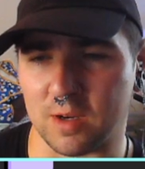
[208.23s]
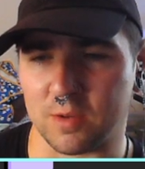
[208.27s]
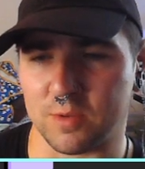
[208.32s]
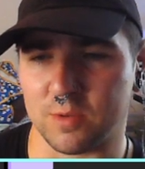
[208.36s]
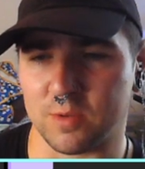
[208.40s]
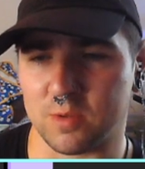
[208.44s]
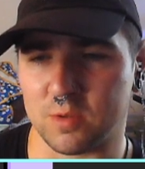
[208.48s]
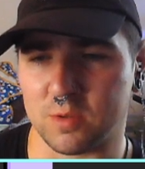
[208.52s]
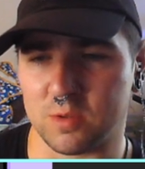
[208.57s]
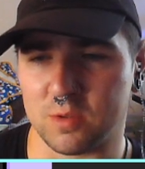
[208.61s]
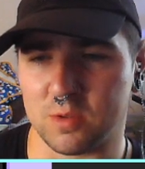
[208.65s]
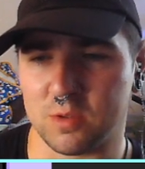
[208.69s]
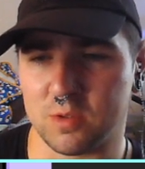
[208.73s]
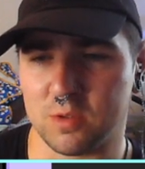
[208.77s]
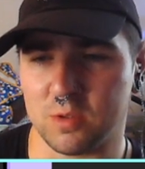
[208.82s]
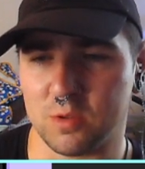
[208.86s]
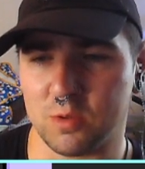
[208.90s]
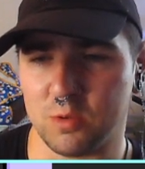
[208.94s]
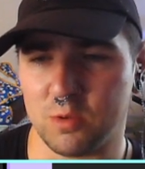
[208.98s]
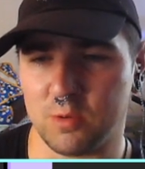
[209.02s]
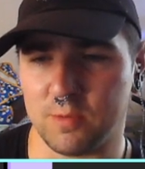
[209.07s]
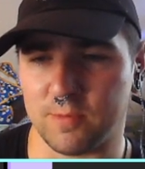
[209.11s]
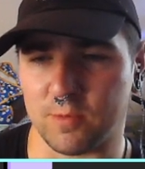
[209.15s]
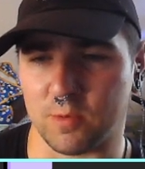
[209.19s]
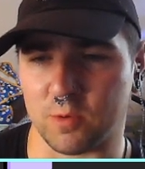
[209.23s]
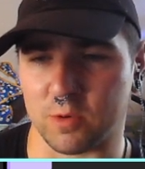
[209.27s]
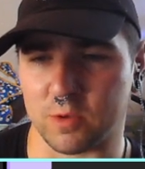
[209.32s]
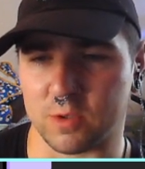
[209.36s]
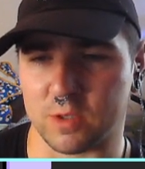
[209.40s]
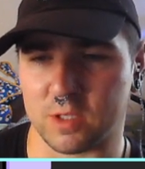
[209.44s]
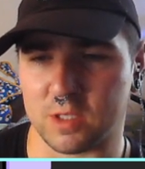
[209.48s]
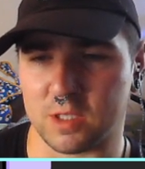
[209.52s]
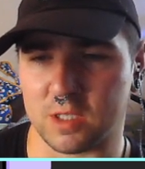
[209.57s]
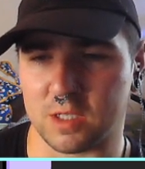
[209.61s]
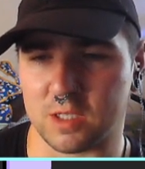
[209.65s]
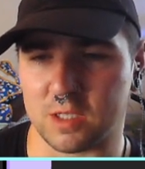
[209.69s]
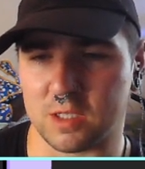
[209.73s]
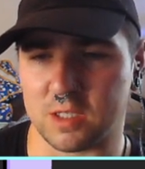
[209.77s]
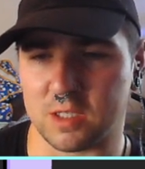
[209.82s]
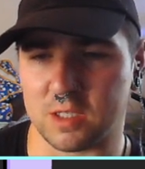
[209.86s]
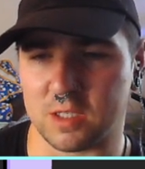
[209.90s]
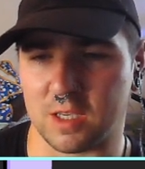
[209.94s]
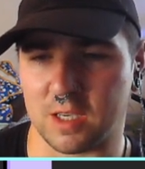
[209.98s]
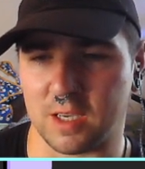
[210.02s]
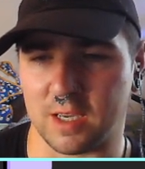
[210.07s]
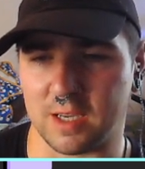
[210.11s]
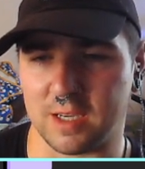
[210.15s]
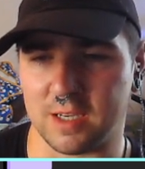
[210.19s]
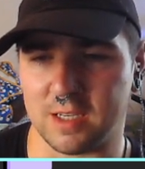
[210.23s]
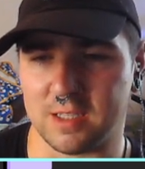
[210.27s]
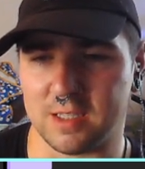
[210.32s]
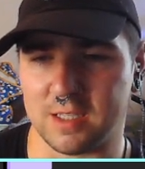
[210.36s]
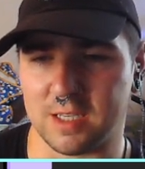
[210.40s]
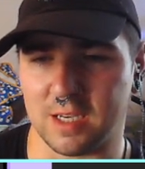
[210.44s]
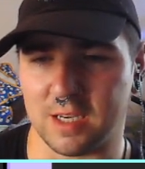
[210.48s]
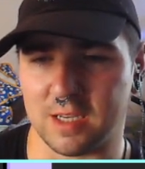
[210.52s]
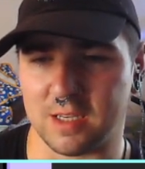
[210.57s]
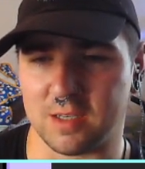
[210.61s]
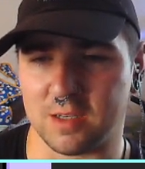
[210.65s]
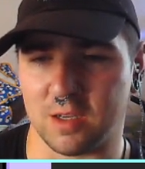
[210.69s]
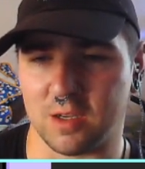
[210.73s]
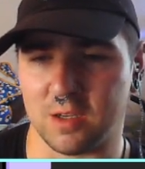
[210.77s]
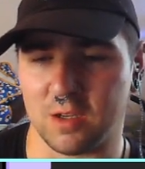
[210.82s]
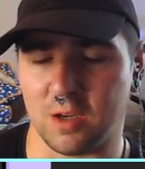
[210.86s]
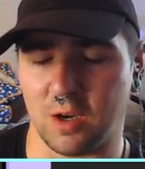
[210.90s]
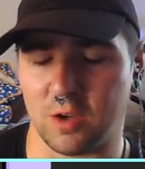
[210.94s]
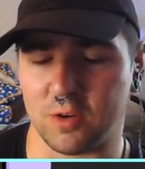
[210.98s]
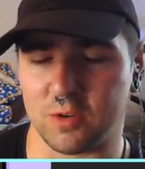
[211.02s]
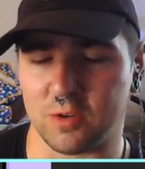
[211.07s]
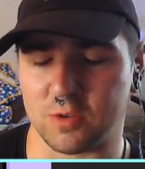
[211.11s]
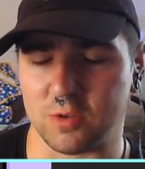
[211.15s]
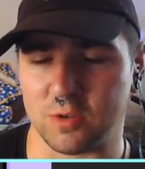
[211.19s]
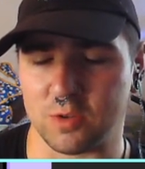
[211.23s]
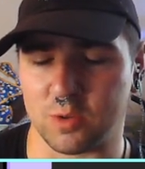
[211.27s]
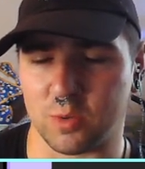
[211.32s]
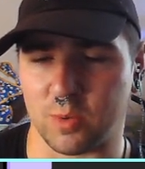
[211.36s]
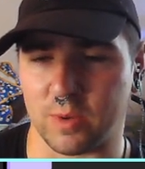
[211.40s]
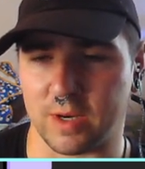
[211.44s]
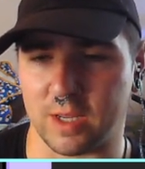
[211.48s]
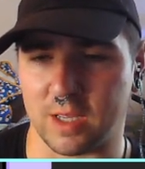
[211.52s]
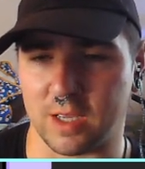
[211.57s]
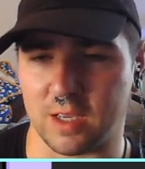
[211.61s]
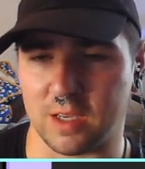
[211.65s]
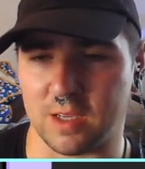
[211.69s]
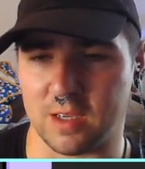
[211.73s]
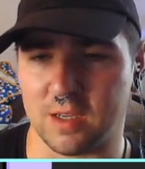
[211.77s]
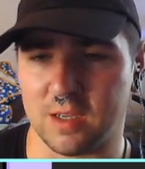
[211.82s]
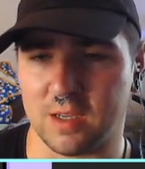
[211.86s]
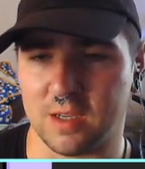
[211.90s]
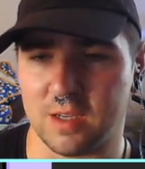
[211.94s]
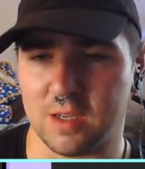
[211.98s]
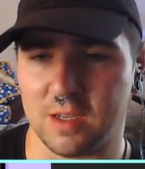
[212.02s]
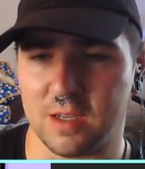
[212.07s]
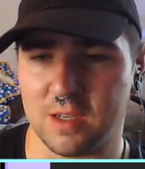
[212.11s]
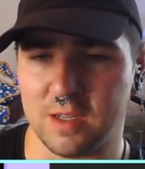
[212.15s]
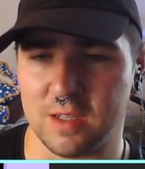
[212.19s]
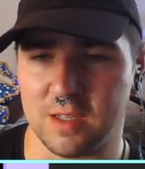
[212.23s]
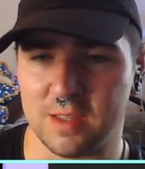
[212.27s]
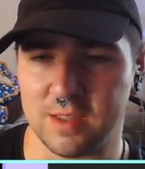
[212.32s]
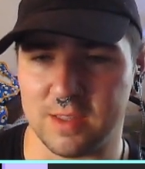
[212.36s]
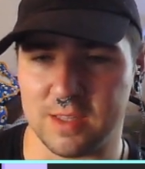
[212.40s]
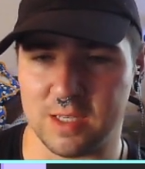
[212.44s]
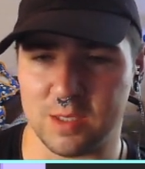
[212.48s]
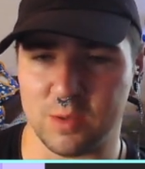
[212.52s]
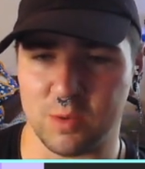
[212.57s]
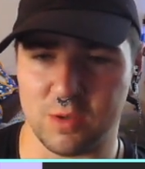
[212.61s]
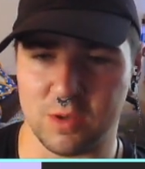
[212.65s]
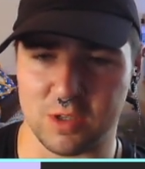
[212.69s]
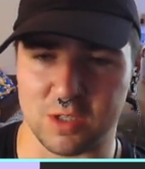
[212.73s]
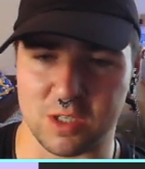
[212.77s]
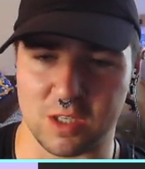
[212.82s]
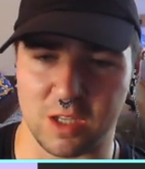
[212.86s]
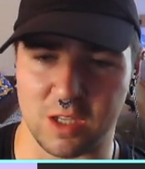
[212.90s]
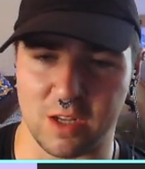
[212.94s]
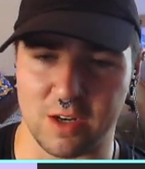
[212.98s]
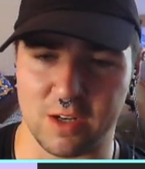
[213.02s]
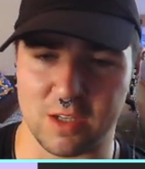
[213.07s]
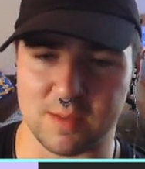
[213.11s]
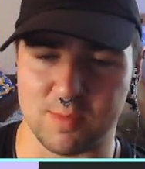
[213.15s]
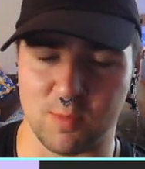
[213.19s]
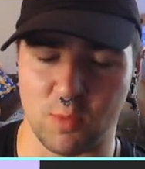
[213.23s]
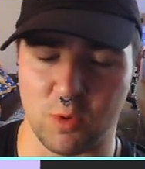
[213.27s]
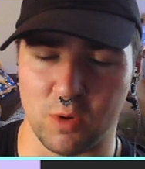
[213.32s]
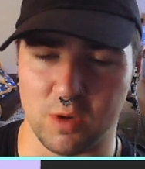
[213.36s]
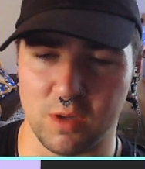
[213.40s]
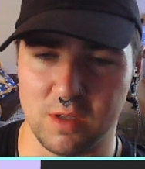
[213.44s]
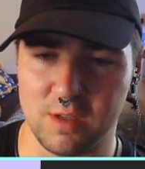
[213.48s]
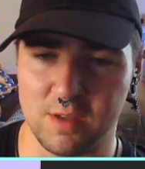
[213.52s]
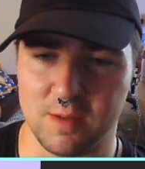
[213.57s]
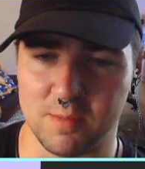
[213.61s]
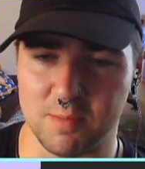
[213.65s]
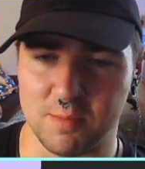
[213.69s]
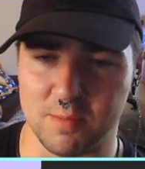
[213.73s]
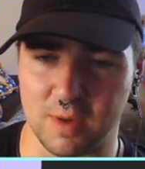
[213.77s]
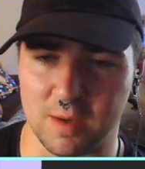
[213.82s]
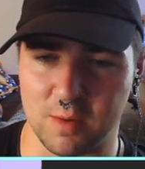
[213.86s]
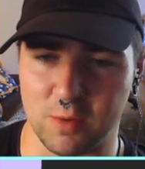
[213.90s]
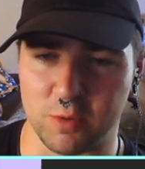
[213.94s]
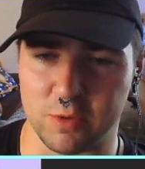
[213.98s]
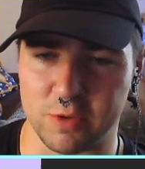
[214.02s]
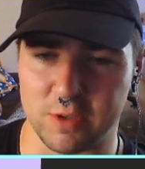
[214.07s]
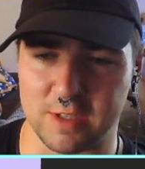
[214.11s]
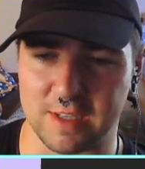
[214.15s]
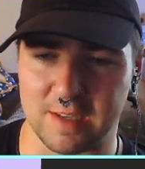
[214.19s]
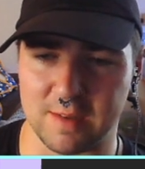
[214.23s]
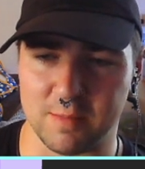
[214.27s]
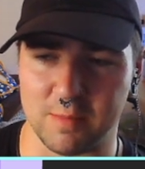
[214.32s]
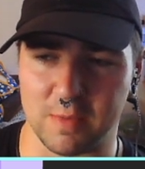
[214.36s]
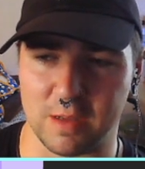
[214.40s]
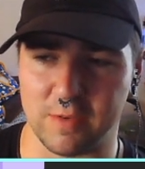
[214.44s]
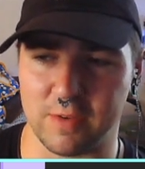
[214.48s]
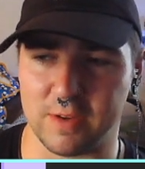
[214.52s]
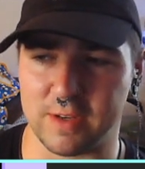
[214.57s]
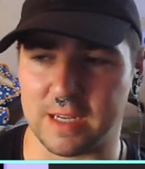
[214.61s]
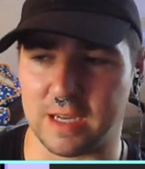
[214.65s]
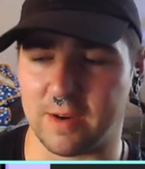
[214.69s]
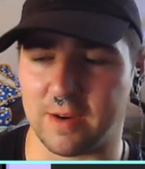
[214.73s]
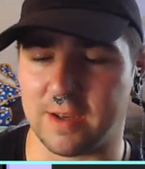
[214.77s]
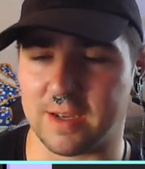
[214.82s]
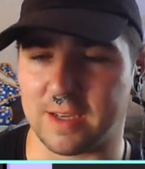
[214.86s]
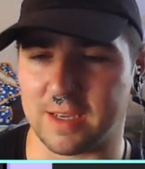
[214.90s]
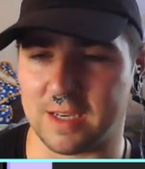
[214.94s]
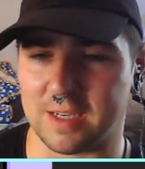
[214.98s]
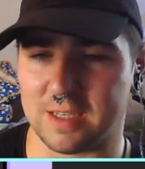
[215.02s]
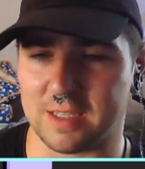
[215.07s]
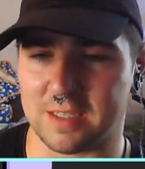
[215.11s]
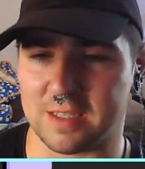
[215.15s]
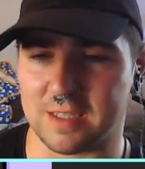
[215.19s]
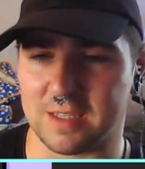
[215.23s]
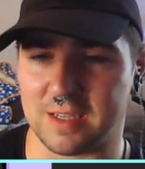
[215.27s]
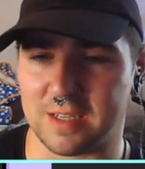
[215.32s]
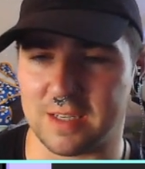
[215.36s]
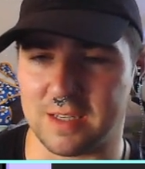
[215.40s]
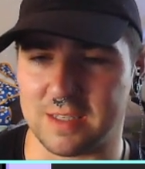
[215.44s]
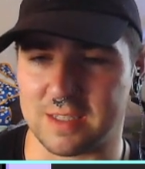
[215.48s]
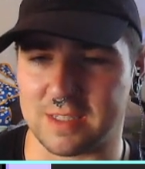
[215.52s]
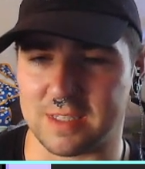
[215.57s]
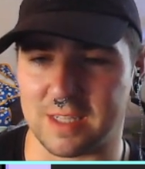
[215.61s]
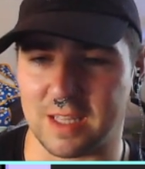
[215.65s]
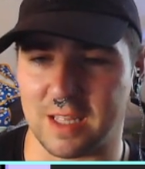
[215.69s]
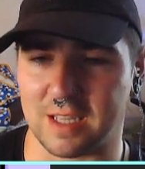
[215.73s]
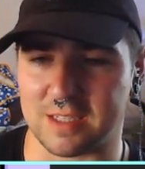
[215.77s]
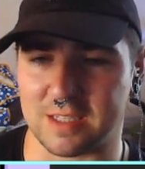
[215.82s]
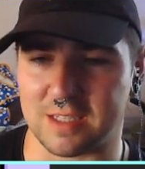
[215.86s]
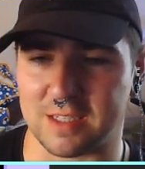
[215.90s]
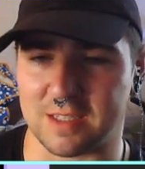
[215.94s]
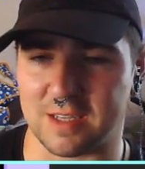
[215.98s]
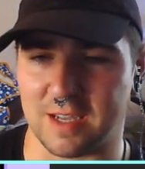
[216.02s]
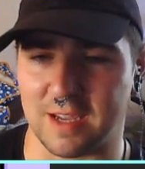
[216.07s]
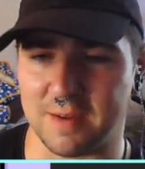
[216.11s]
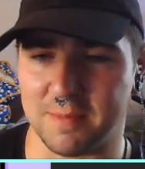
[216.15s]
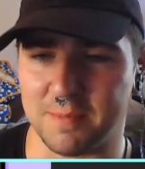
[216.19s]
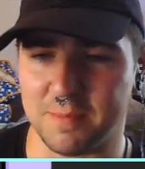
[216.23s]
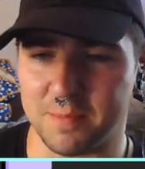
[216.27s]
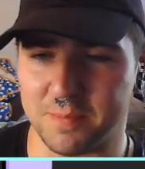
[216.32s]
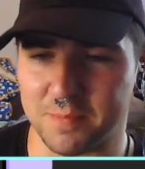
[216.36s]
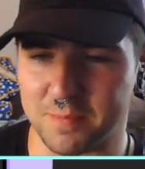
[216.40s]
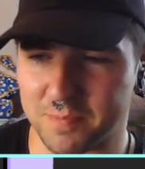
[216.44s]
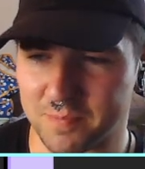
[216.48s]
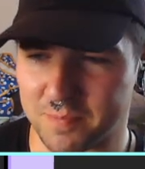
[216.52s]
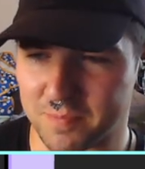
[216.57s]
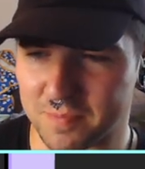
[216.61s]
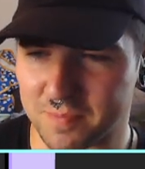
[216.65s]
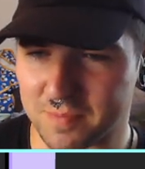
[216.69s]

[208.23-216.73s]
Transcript: What, two, four, six, eight, ten, 120. This one looks slightly smaller, but we'll just give them at doubt, I guess, and so that's the same.